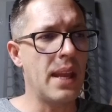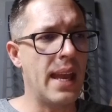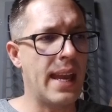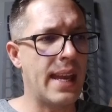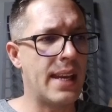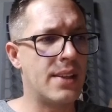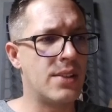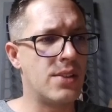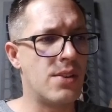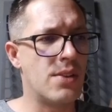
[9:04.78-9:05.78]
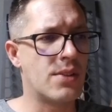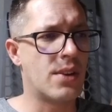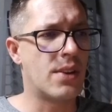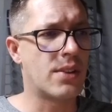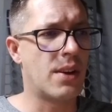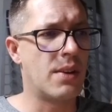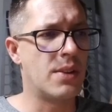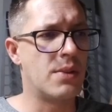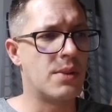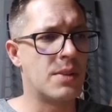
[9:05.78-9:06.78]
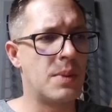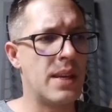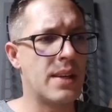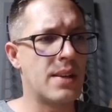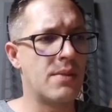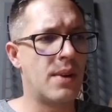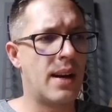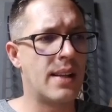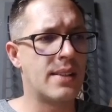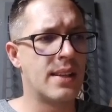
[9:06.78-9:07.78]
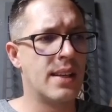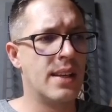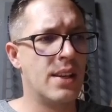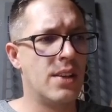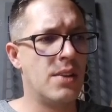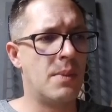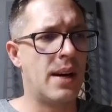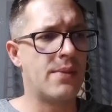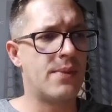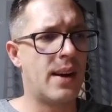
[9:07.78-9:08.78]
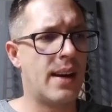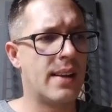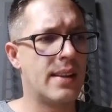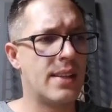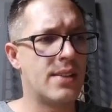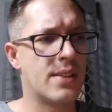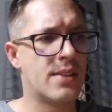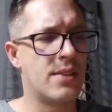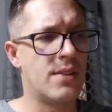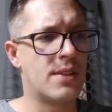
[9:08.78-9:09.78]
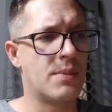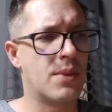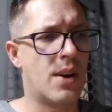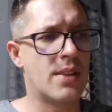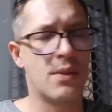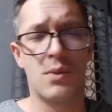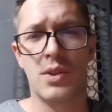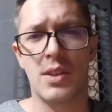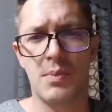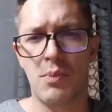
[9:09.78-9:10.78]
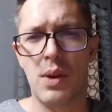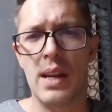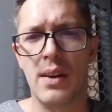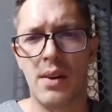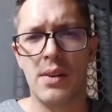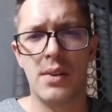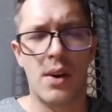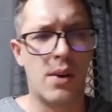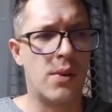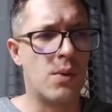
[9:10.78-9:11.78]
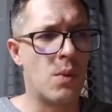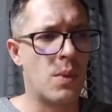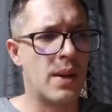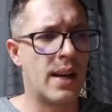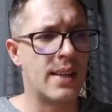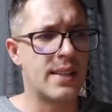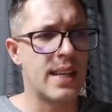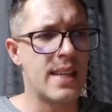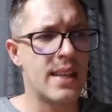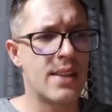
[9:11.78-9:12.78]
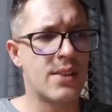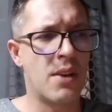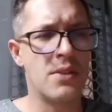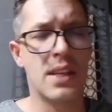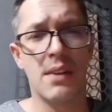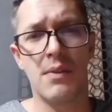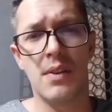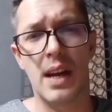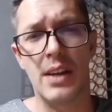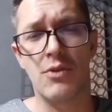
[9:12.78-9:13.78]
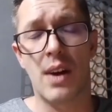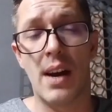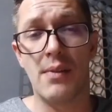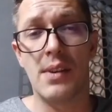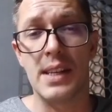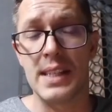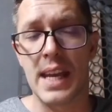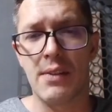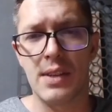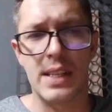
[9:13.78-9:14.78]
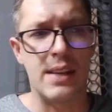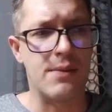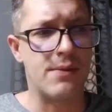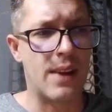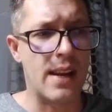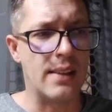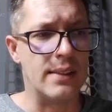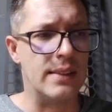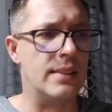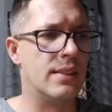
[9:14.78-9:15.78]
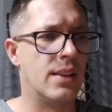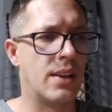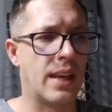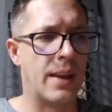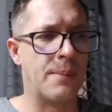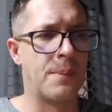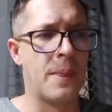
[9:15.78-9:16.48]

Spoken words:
and you start going to a speaker, right, you might find, let's just use some data which is preloaded on winisd, that is going to give you a driver integrity fail. Okay,